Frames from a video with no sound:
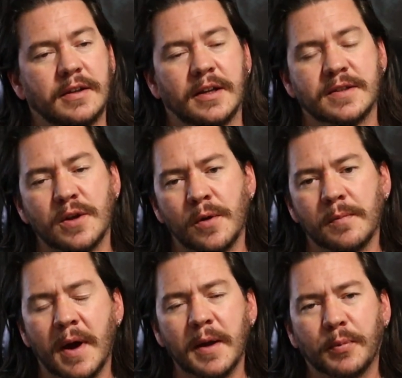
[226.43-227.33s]
And so
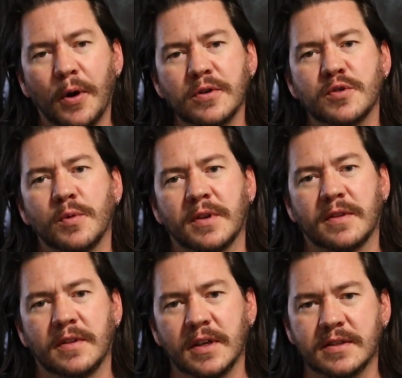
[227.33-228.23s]
my approach
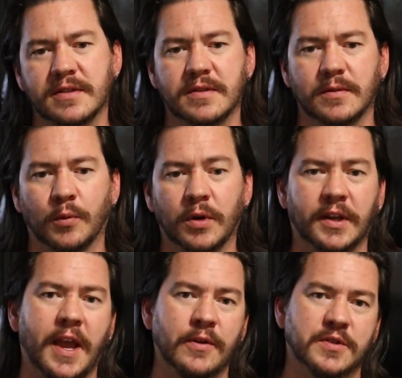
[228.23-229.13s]
with this
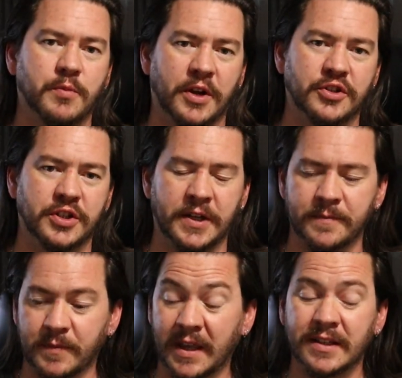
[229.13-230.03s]
word count spreadsheet
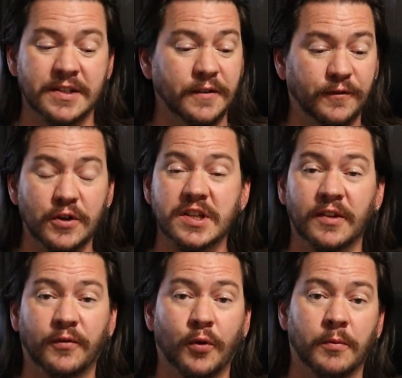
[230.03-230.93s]
is, first
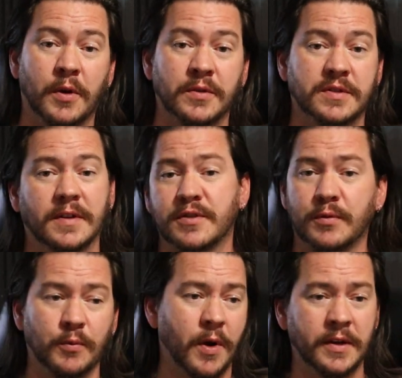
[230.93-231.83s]
and foremost, let's
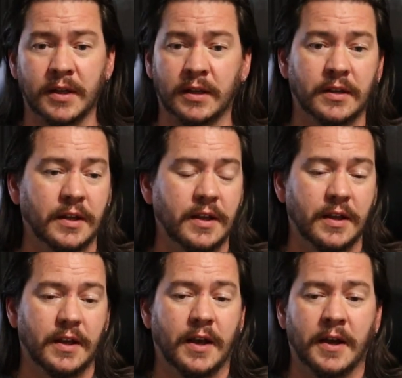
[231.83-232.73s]
rewind it.
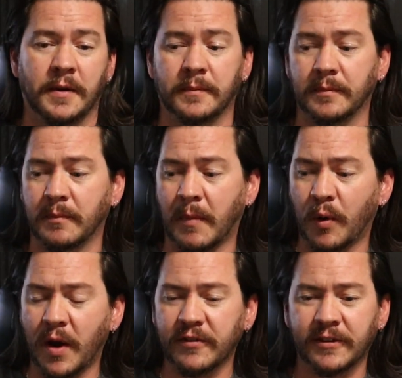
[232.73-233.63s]

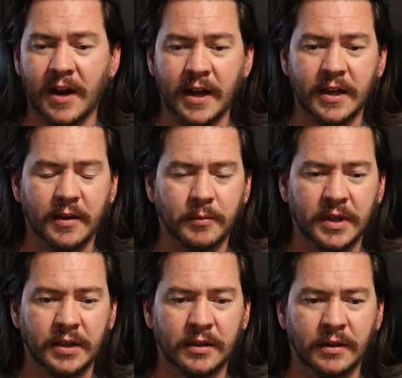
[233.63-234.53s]
My wife and I have
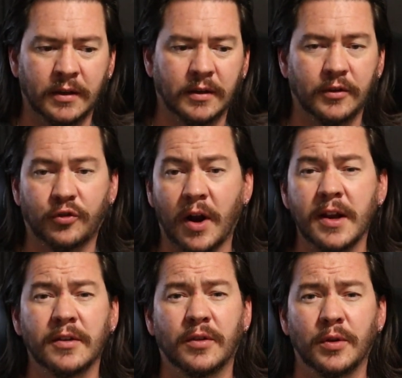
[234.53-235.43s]
been
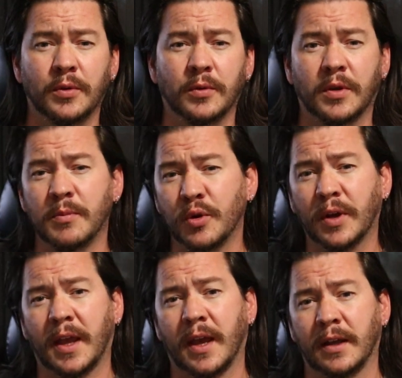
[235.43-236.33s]
trying to
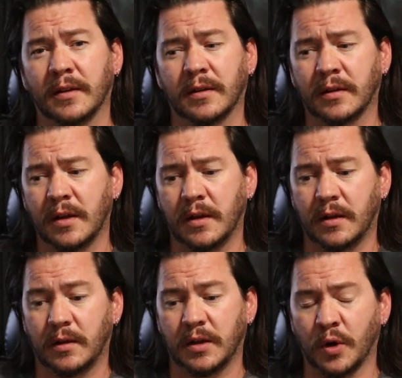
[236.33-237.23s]
communicate,
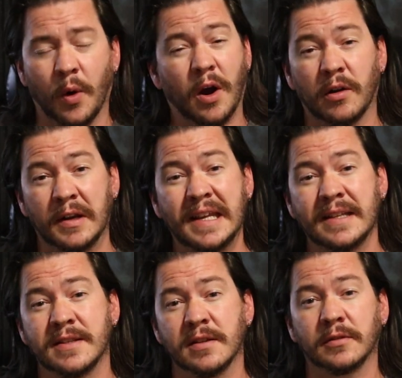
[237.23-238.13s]
our
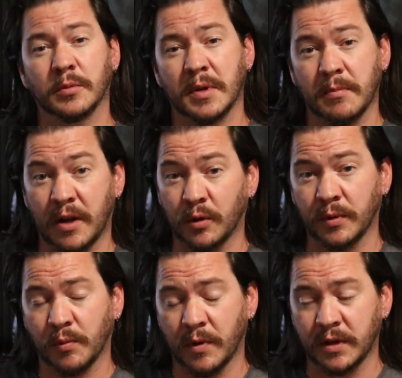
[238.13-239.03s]
needs a little bit better
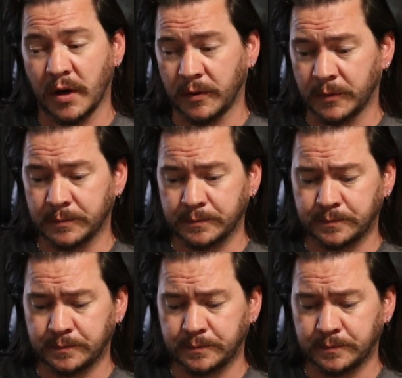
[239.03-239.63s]
with one another.